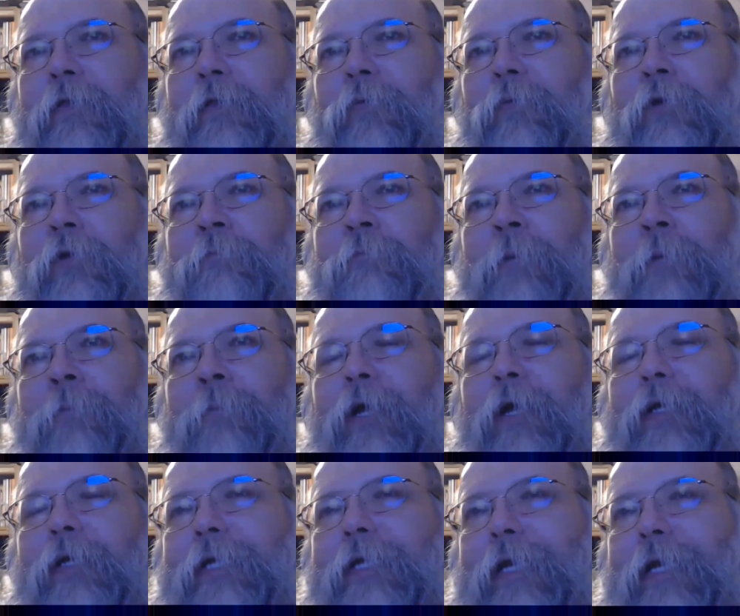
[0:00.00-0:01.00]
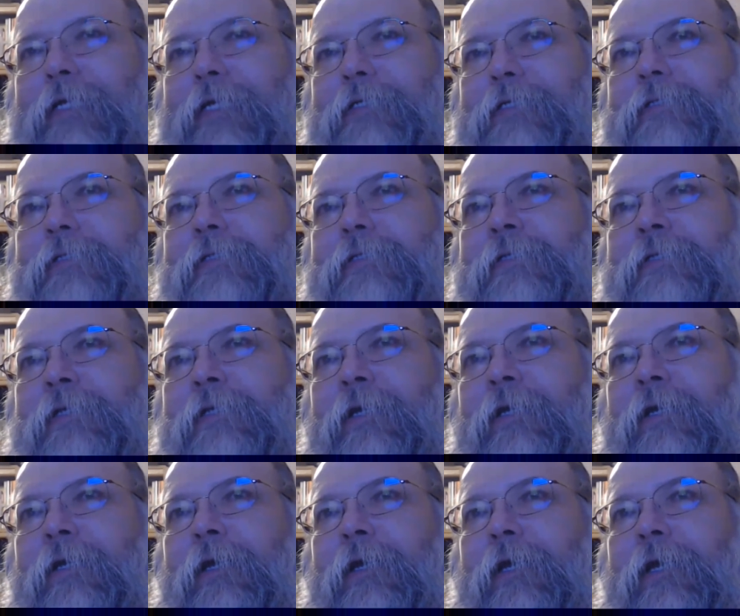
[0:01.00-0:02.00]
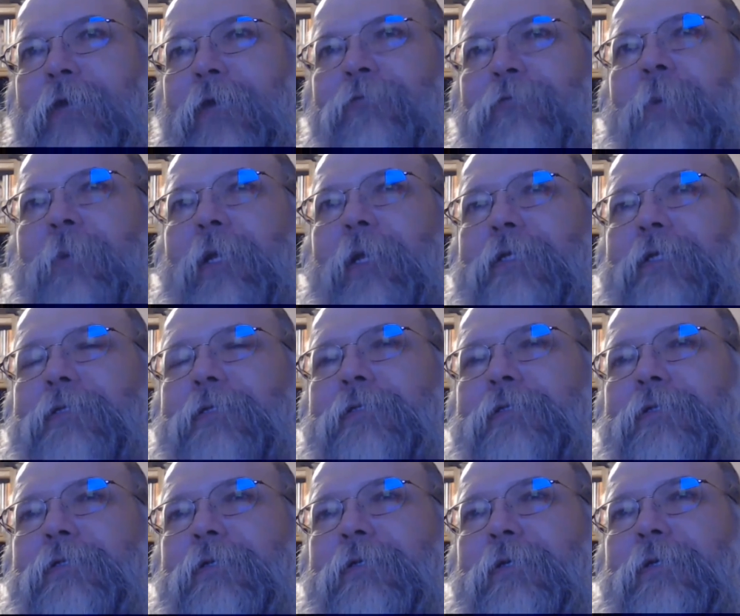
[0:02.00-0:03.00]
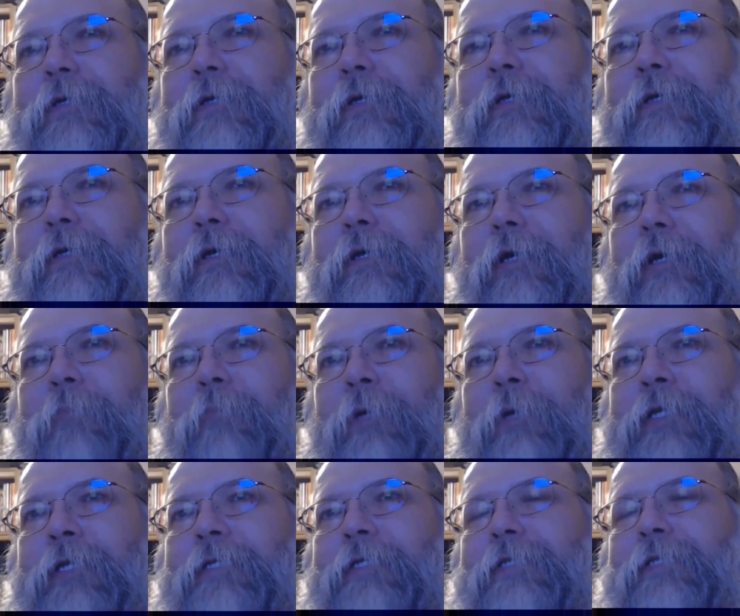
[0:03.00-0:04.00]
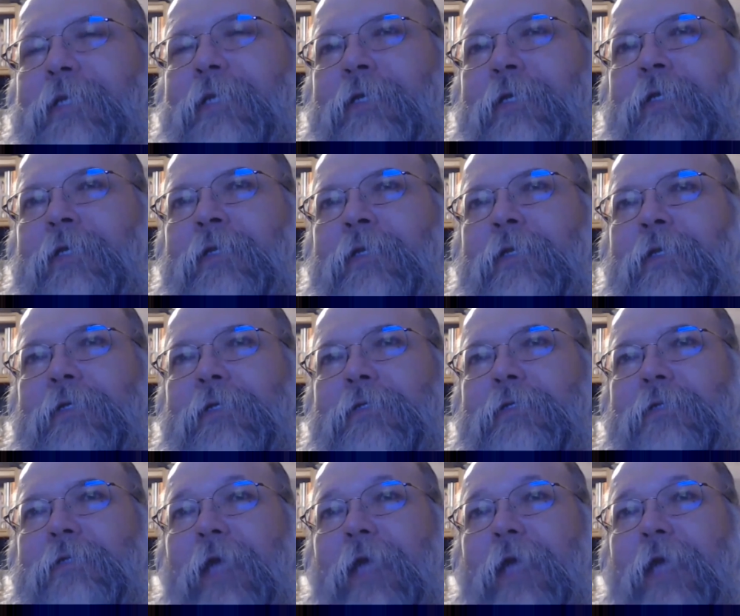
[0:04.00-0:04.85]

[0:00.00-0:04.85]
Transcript: one of my podcasts, everybody's Appendix N is